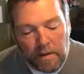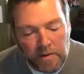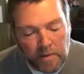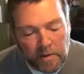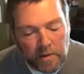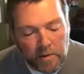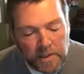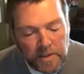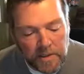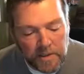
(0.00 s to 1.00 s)
these are
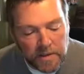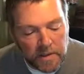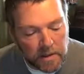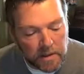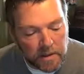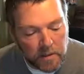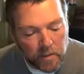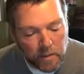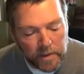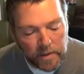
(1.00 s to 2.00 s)
questions that
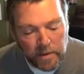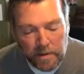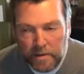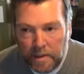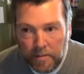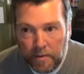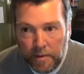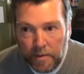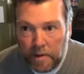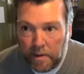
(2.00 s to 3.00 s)
we just closed in
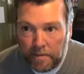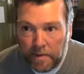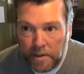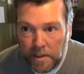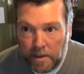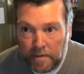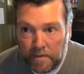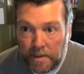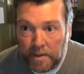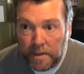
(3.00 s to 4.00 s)
April 30th of
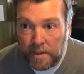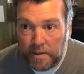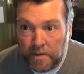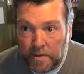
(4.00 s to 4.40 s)
this year.